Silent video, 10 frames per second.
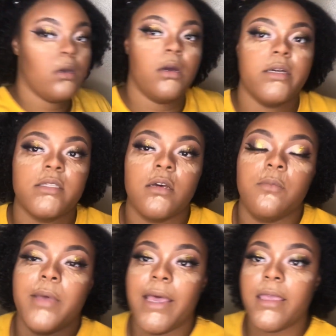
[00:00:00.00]
Alright, so
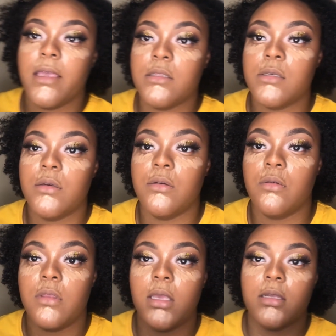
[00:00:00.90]
back
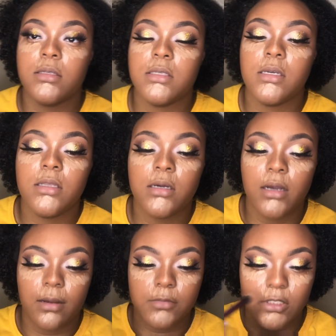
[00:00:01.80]
into the concealer.
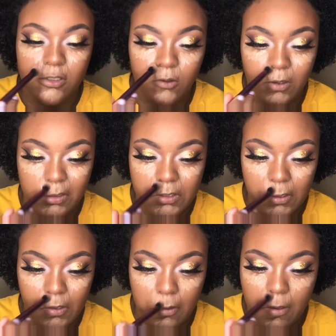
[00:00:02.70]
I'm just going
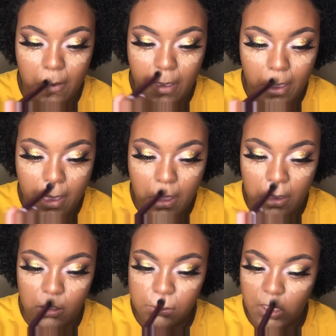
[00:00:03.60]
to
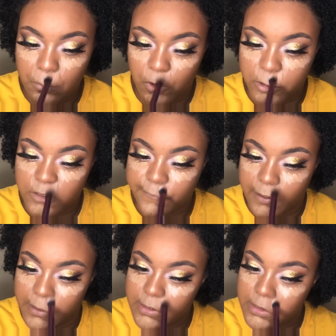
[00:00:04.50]
use my brush
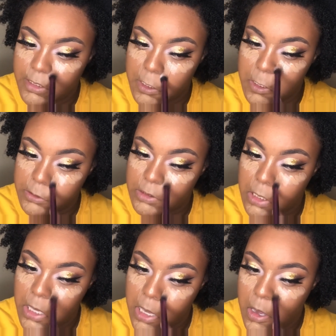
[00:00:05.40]
first because
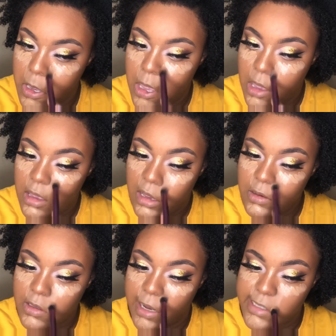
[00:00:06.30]
I
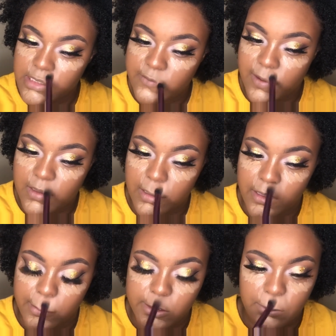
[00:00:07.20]
don't know, I just found
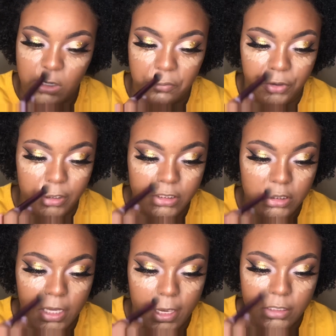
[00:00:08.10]
that using my brush
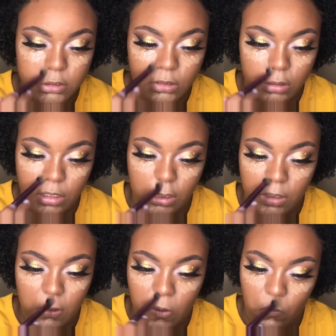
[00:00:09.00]

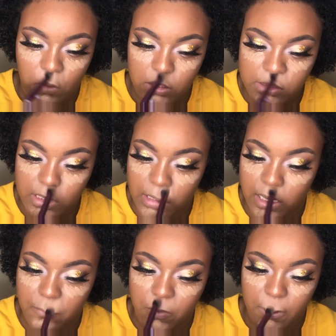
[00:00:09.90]
actually works a
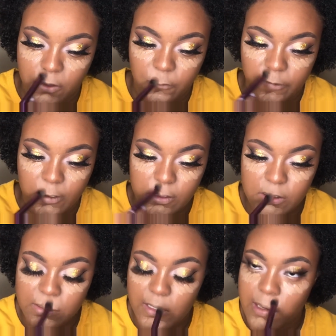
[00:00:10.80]
lot better
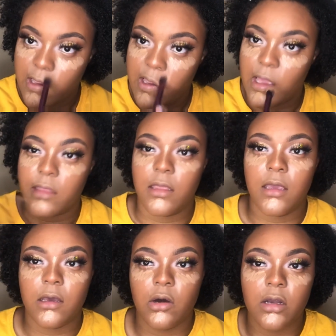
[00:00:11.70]
first, and
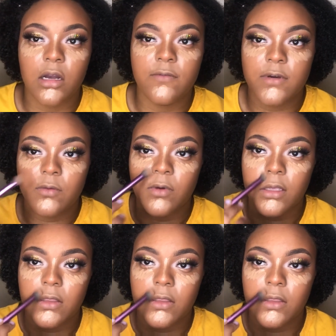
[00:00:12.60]
then going over it with